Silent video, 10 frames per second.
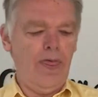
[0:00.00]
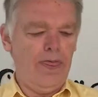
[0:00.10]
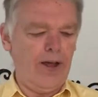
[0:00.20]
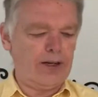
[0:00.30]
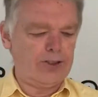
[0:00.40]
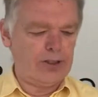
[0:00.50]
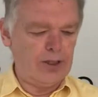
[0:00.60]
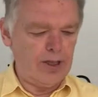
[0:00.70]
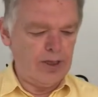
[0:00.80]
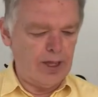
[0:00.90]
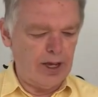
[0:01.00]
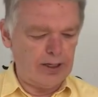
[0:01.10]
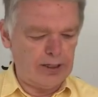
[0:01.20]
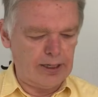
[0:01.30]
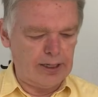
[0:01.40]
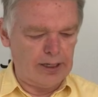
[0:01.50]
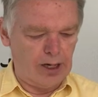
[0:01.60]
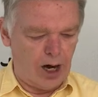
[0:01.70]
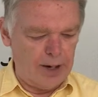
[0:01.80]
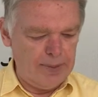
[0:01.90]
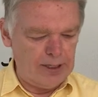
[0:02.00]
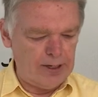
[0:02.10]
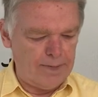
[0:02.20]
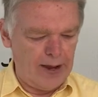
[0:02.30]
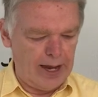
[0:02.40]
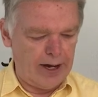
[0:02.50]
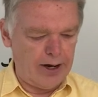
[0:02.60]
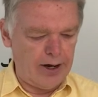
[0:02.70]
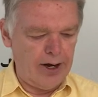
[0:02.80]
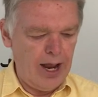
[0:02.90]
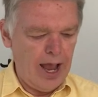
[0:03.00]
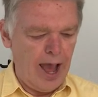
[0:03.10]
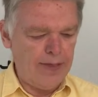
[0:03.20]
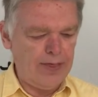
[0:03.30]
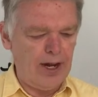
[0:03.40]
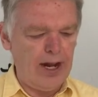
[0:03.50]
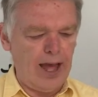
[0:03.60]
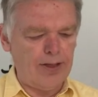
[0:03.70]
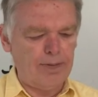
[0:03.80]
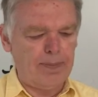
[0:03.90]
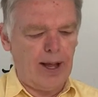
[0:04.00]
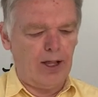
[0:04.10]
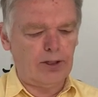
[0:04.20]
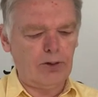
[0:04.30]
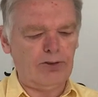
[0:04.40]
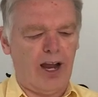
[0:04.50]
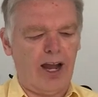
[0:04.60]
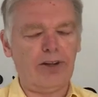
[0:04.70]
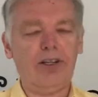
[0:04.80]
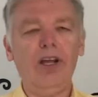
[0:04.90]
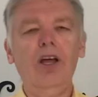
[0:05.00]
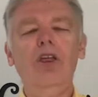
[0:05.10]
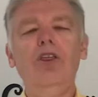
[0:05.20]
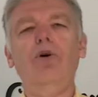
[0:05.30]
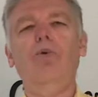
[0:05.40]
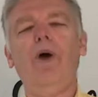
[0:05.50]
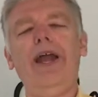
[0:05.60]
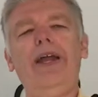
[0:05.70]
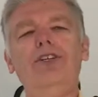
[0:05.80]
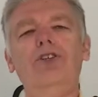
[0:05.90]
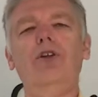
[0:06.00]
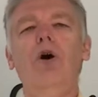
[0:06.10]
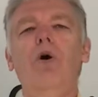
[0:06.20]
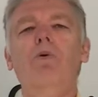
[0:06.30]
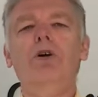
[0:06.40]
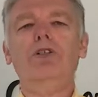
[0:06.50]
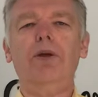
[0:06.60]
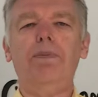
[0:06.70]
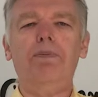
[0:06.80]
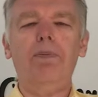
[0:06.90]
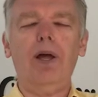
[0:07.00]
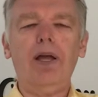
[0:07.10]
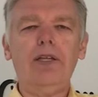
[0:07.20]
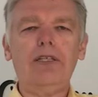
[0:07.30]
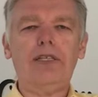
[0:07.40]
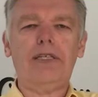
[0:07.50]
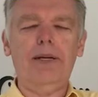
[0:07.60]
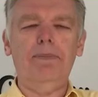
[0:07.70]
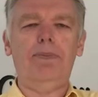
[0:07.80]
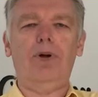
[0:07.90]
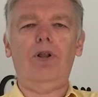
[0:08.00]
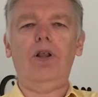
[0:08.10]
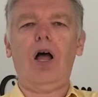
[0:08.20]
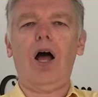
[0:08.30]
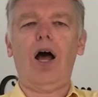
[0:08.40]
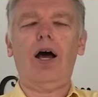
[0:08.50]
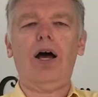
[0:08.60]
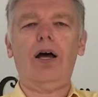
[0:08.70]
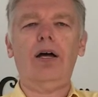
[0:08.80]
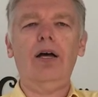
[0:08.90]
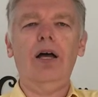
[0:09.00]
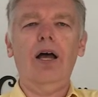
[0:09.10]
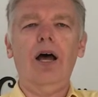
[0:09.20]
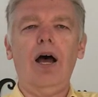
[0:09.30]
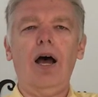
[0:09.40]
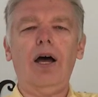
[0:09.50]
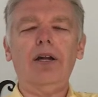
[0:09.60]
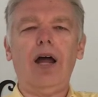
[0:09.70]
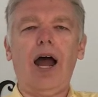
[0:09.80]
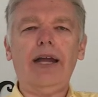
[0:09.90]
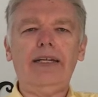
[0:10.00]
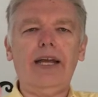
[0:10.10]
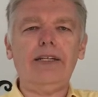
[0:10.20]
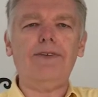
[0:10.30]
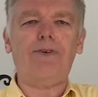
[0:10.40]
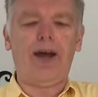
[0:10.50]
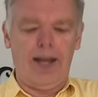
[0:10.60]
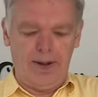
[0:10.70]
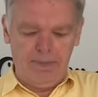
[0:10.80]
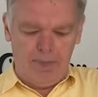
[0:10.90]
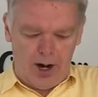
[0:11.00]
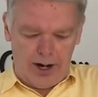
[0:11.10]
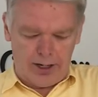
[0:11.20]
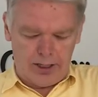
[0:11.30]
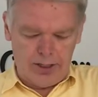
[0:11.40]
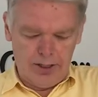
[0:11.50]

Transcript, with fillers: The, the garment of hair and the leather belt around the waist was the symbol, uh, an identifying mark